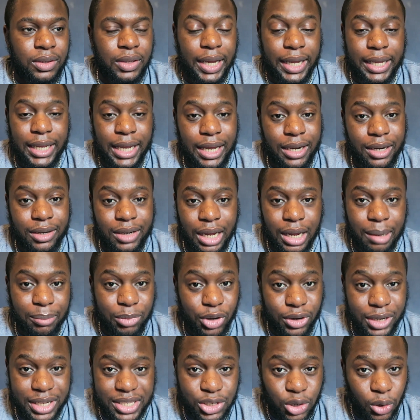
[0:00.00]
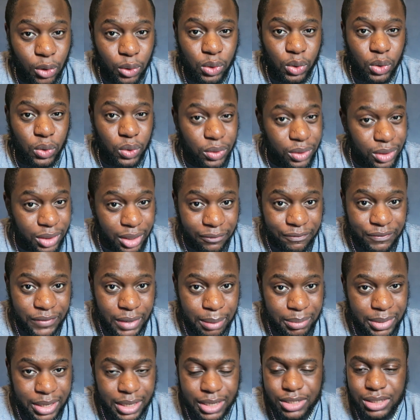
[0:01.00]
Again, I'm gonna tell you, the
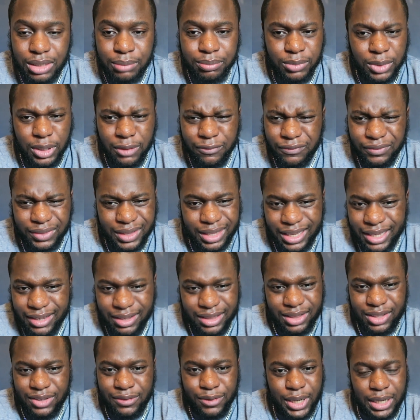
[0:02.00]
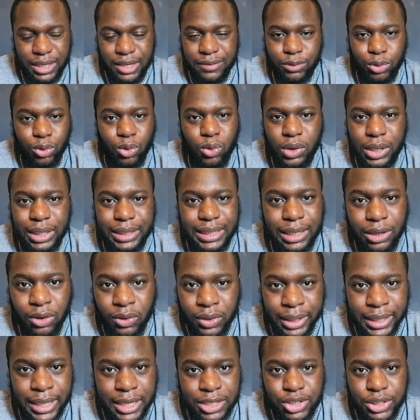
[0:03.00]
feminism, if you can even call it that, or
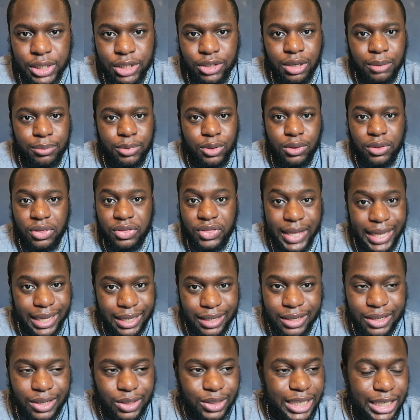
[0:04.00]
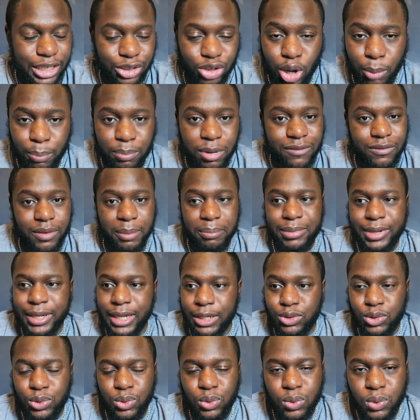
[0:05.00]
the SJW thing, did not bother me
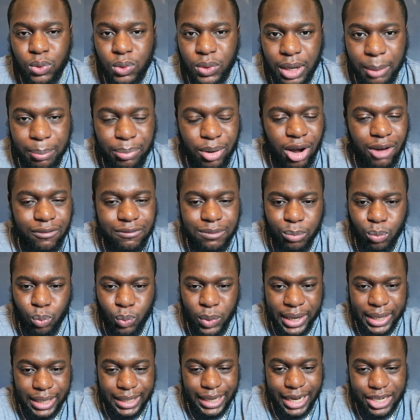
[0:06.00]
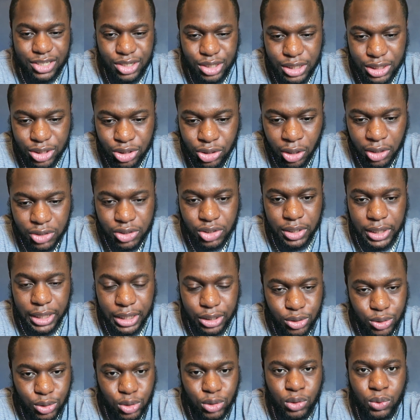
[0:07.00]
at all, apart from when it actually touched on
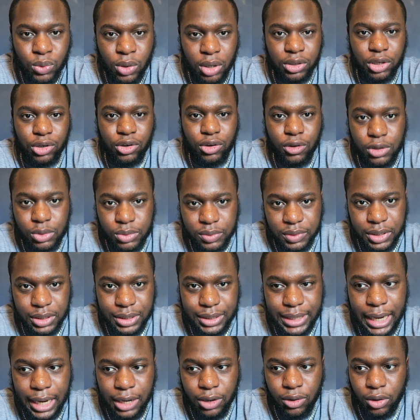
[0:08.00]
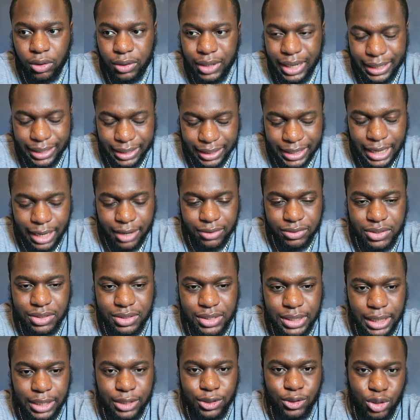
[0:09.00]
it too on the nose with the dialogue, and the character
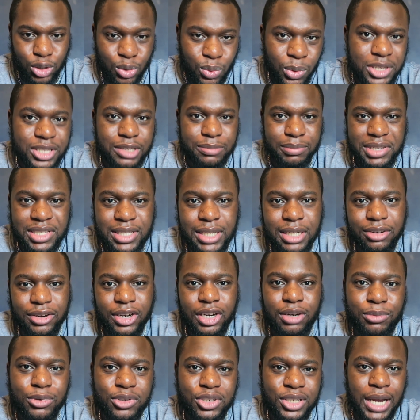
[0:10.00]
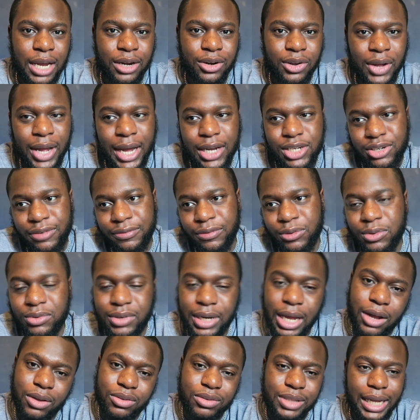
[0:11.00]
said, you was in Mr. Incredible's shadow, how do you feel
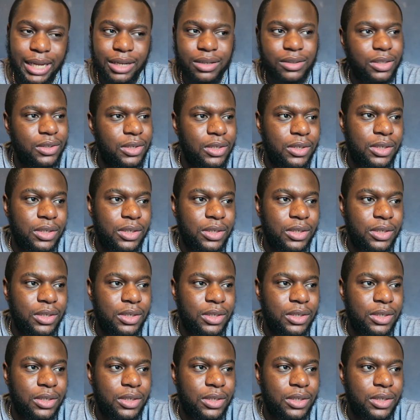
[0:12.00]
now? Like,